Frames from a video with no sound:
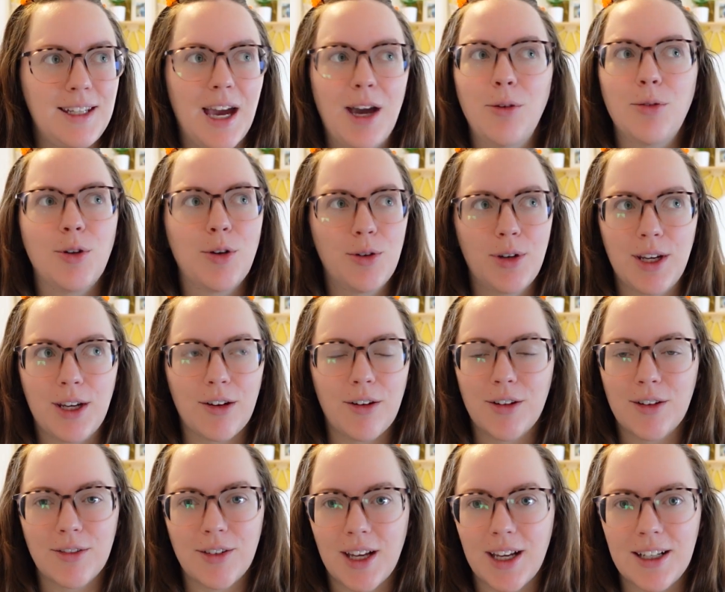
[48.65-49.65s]
Downloading
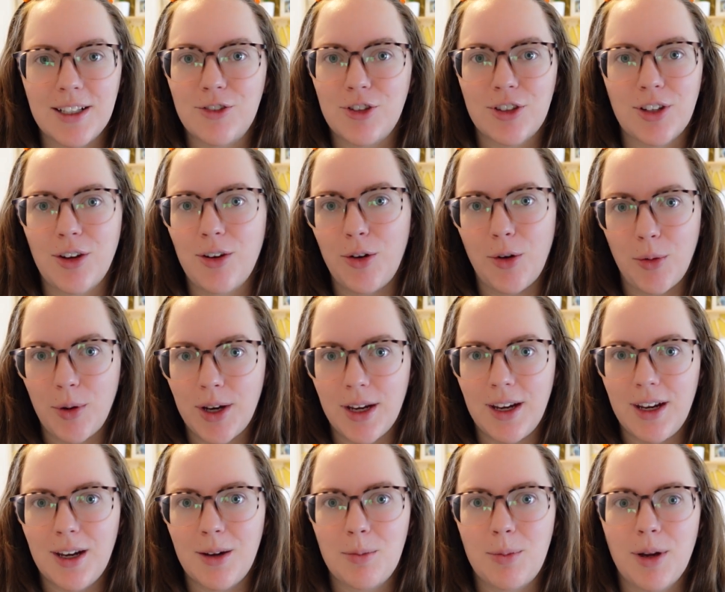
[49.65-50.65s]
all of that is just
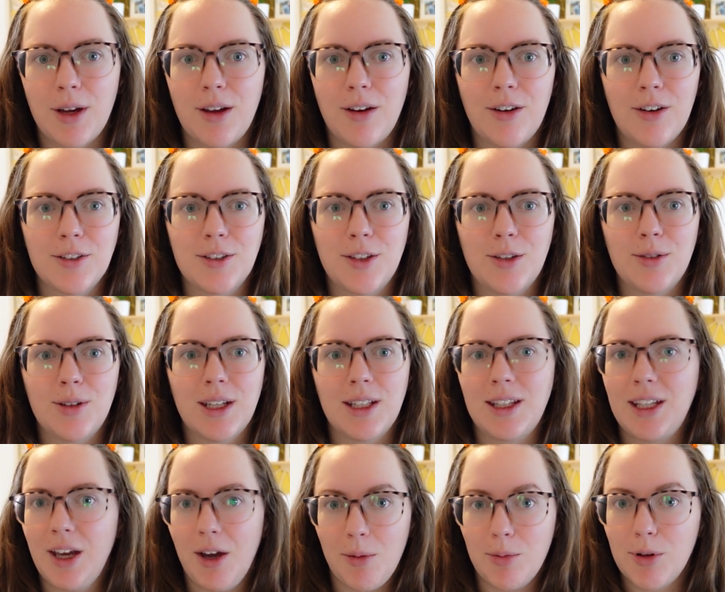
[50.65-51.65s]
annoying, but also like
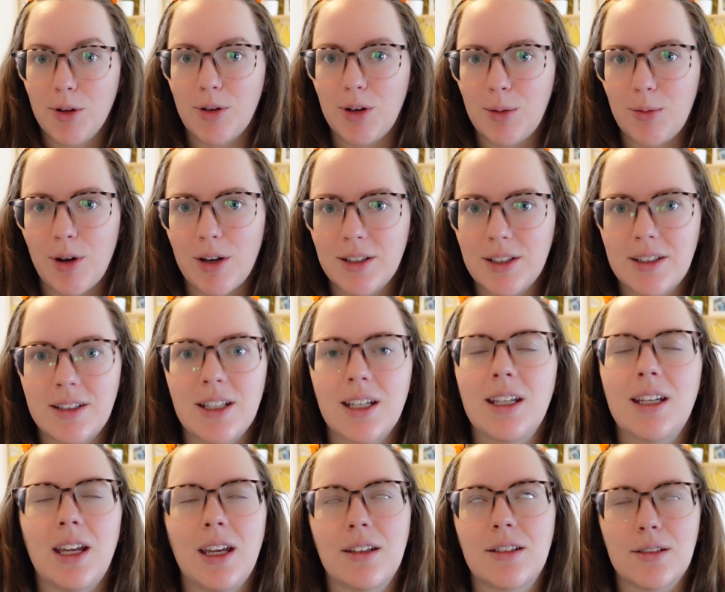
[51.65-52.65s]
the uploading process like
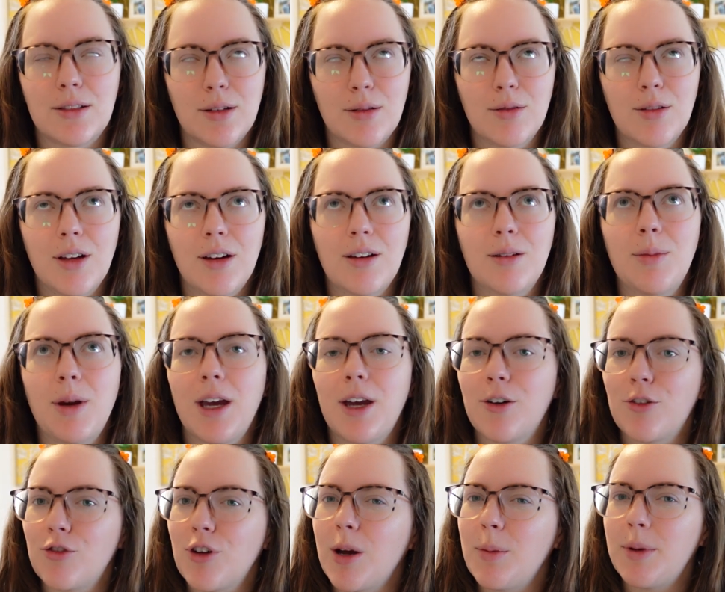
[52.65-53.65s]
takes so long, but
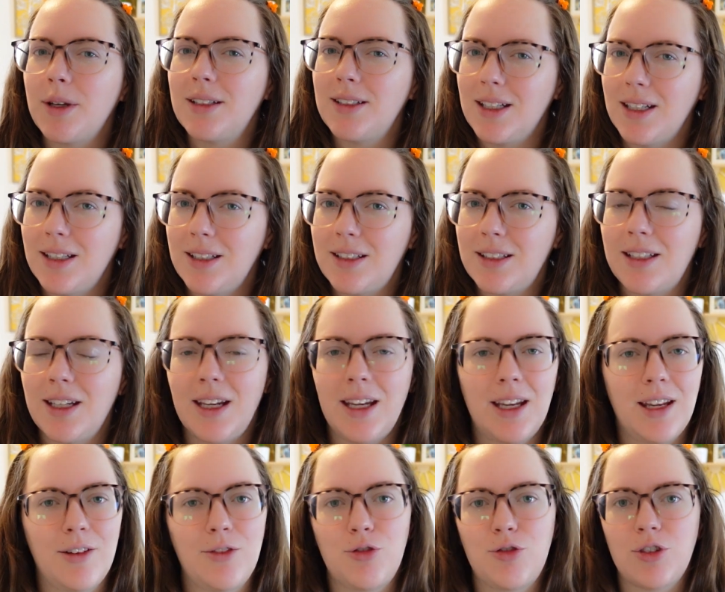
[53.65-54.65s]
AirDrop is instant
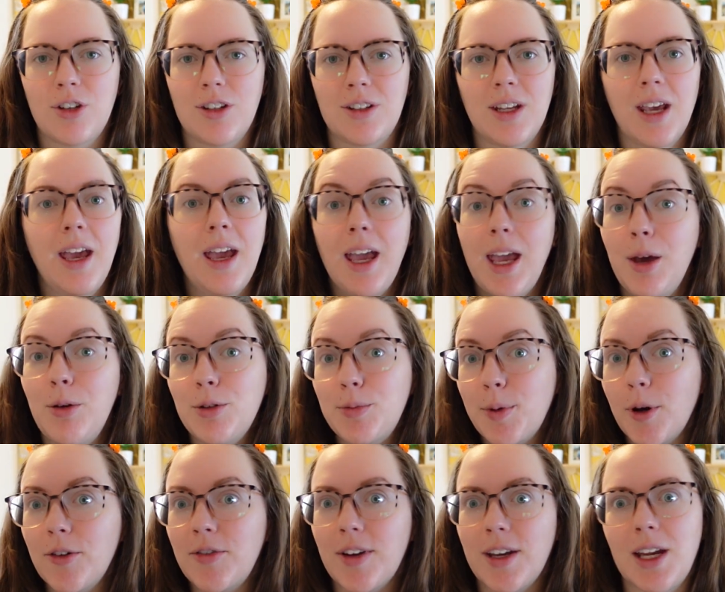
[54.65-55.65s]
and it was
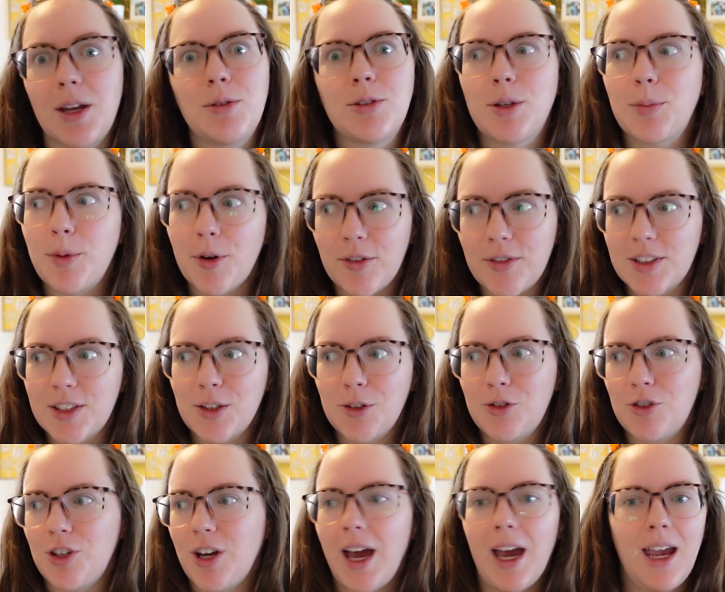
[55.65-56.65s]
perfect. It was the perfect
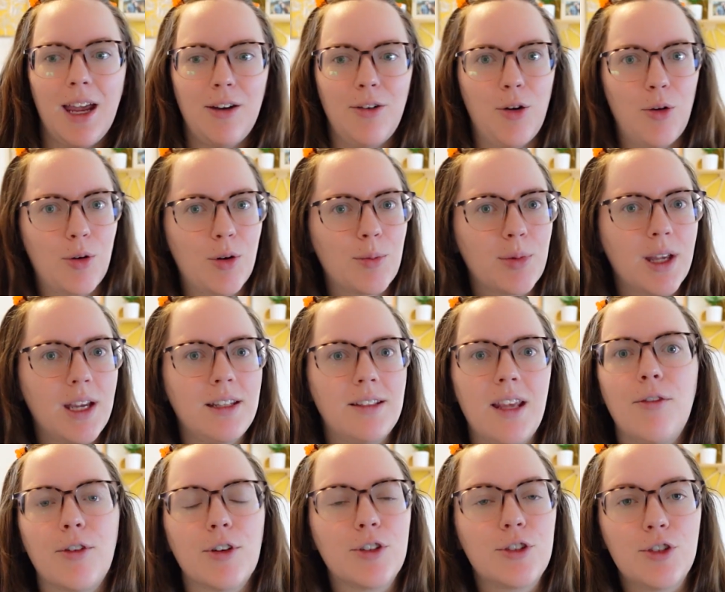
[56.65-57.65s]
solution. I had no complaints
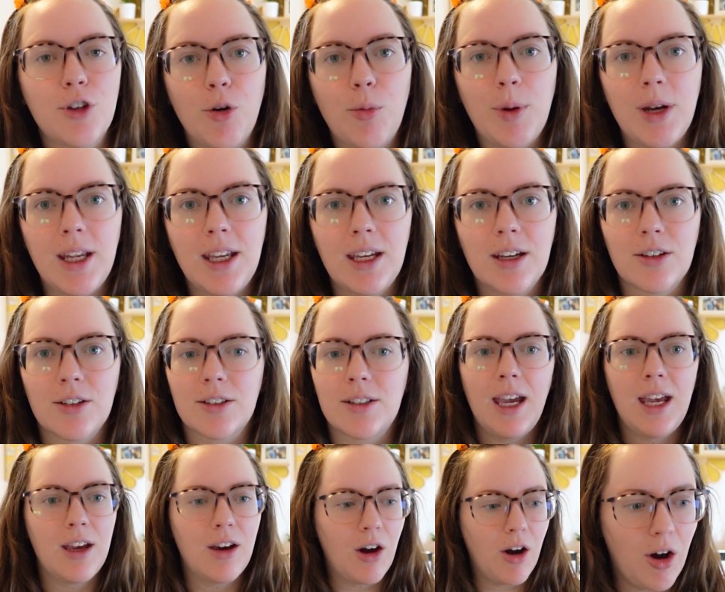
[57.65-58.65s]
for so many years.
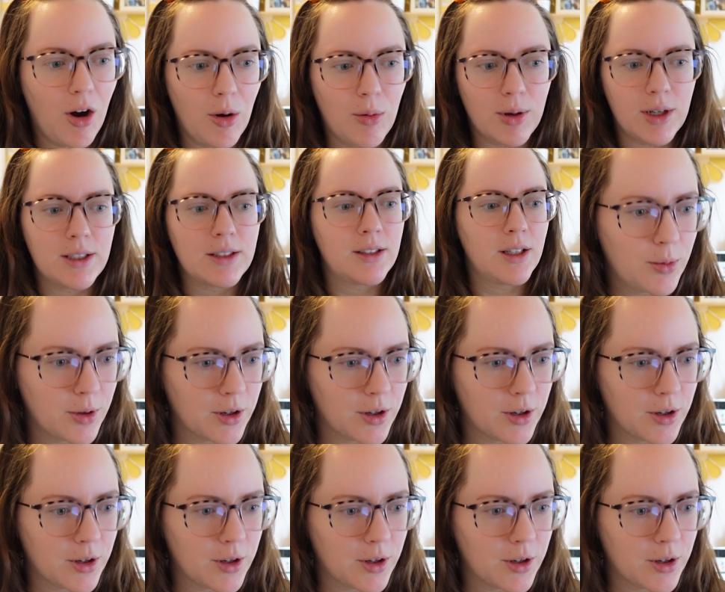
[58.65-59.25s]
It always